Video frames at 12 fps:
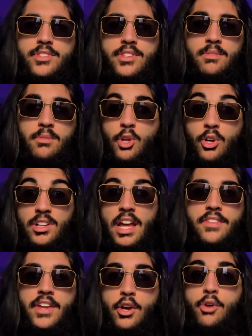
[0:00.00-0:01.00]
that look like
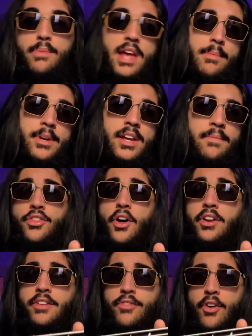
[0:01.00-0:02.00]
they could be ebony.
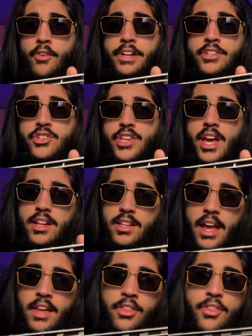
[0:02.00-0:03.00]
34-inch scale
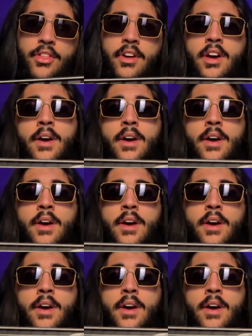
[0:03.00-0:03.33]
length.